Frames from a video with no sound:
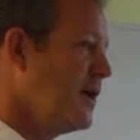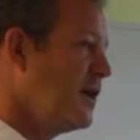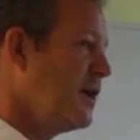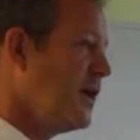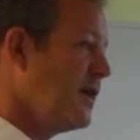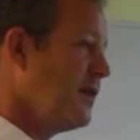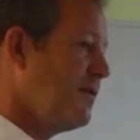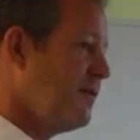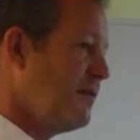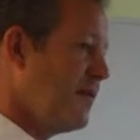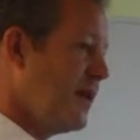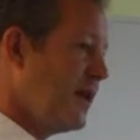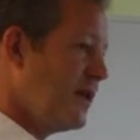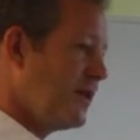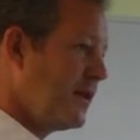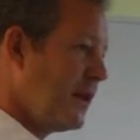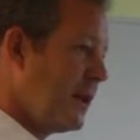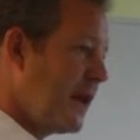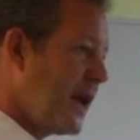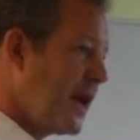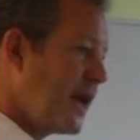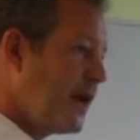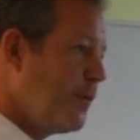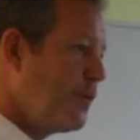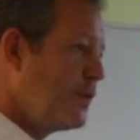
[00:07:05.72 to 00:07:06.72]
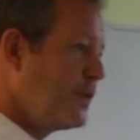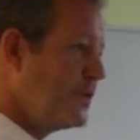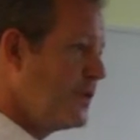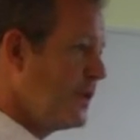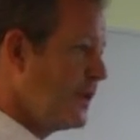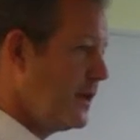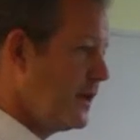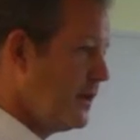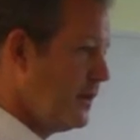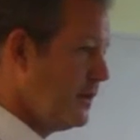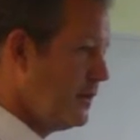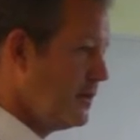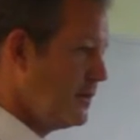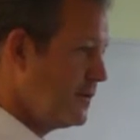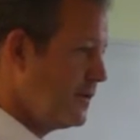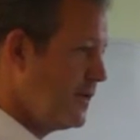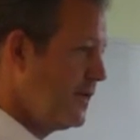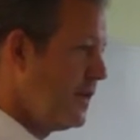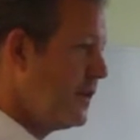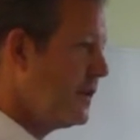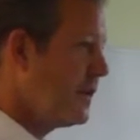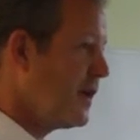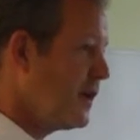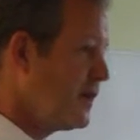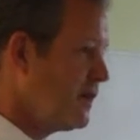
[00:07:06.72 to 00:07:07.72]
They affect the language they use.
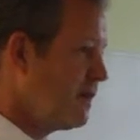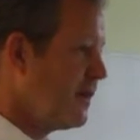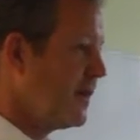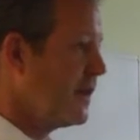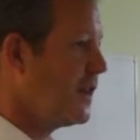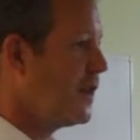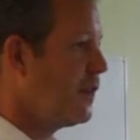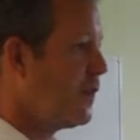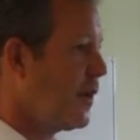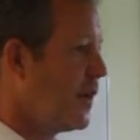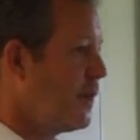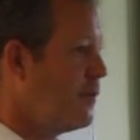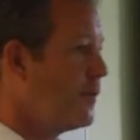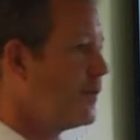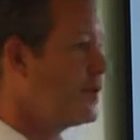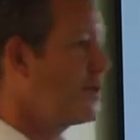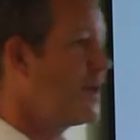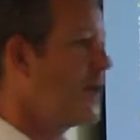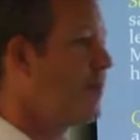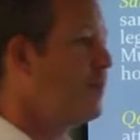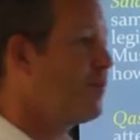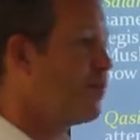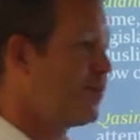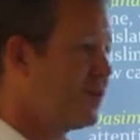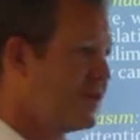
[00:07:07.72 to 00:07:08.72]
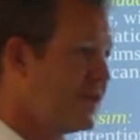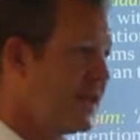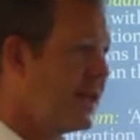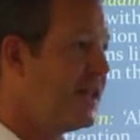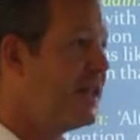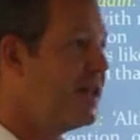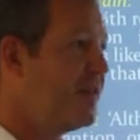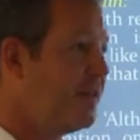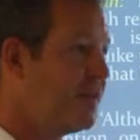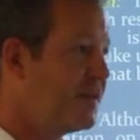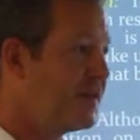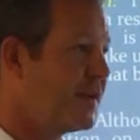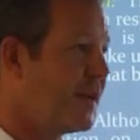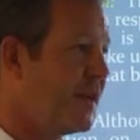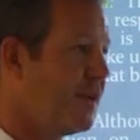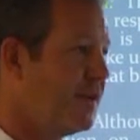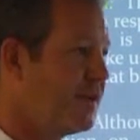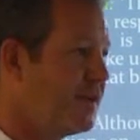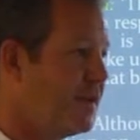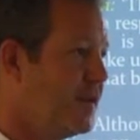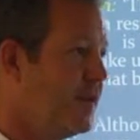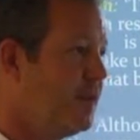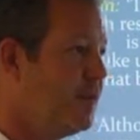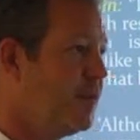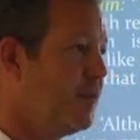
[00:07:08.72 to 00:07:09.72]
They affect the way in which they present
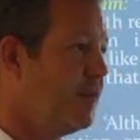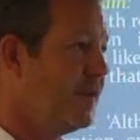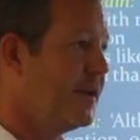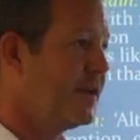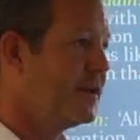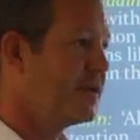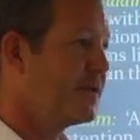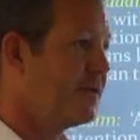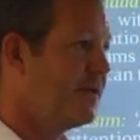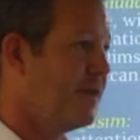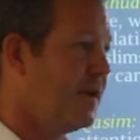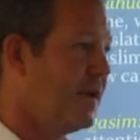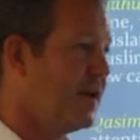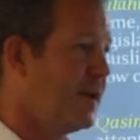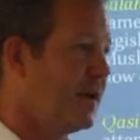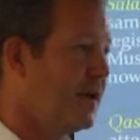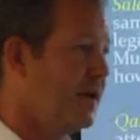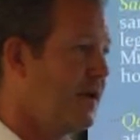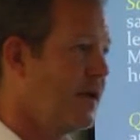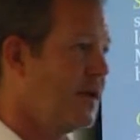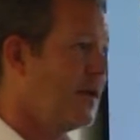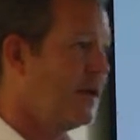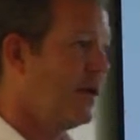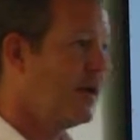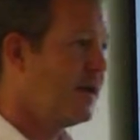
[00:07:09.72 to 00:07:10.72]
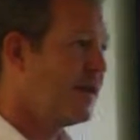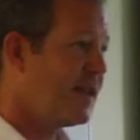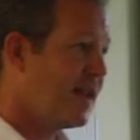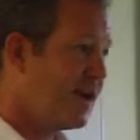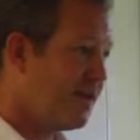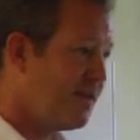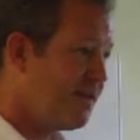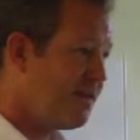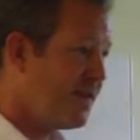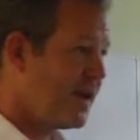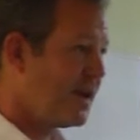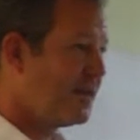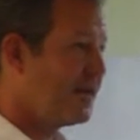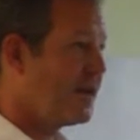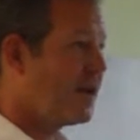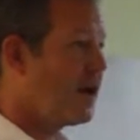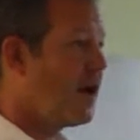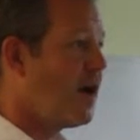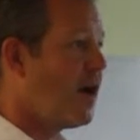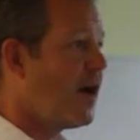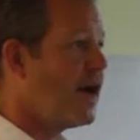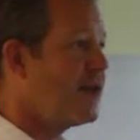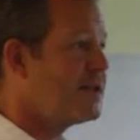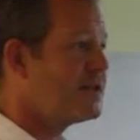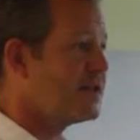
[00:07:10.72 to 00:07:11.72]
themselves in the public sphere. They affect the
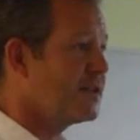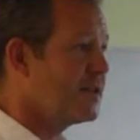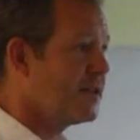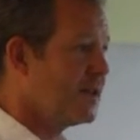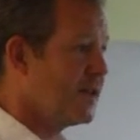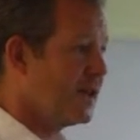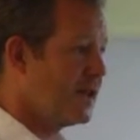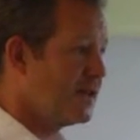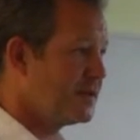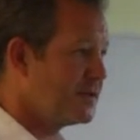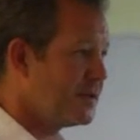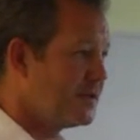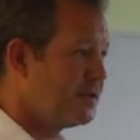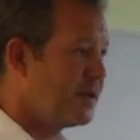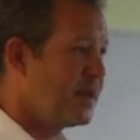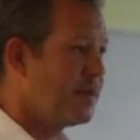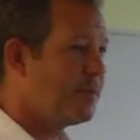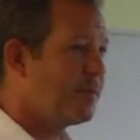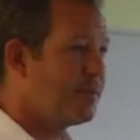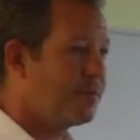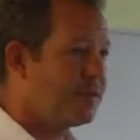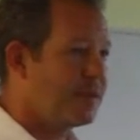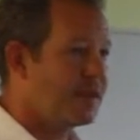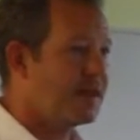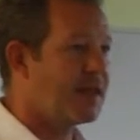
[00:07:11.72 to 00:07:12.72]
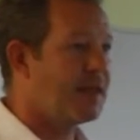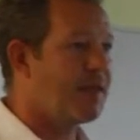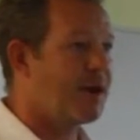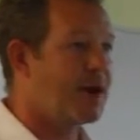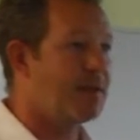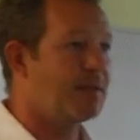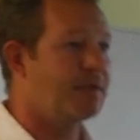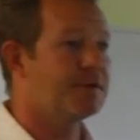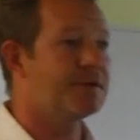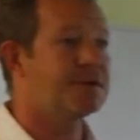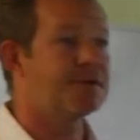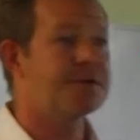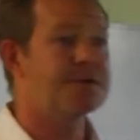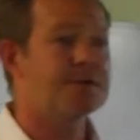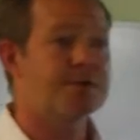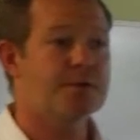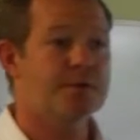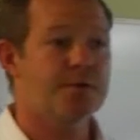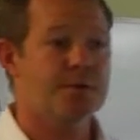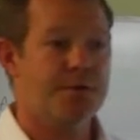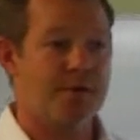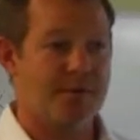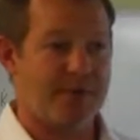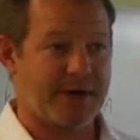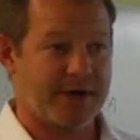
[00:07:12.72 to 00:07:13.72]
kinds of things that people think they're able to
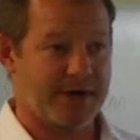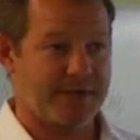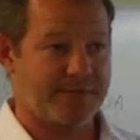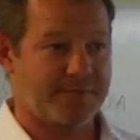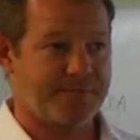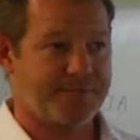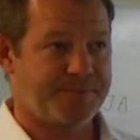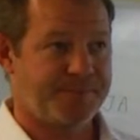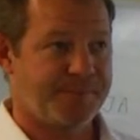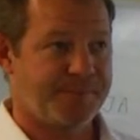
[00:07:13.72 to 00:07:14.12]
talk about.